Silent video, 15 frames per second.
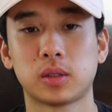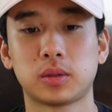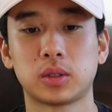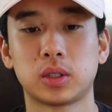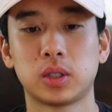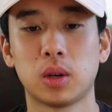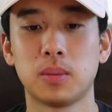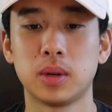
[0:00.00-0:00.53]

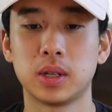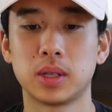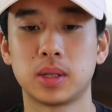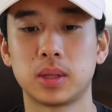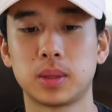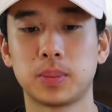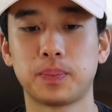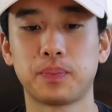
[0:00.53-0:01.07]

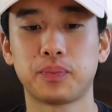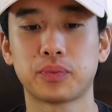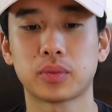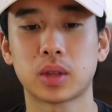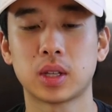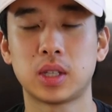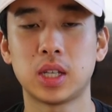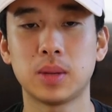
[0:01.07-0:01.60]
Soma's
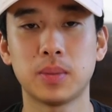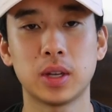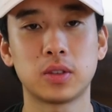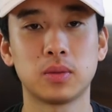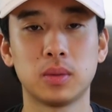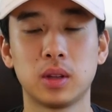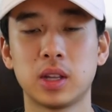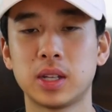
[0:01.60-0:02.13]
teammates
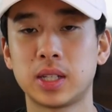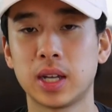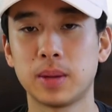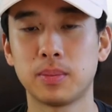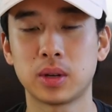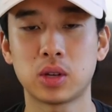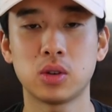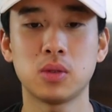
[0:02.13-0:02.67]
from the Elite
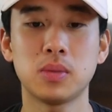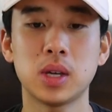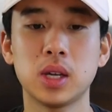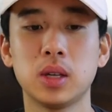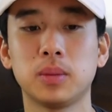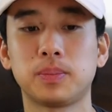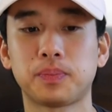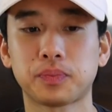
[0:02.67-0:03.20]
10,
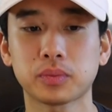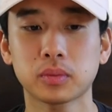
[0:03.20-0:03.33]
Megumi,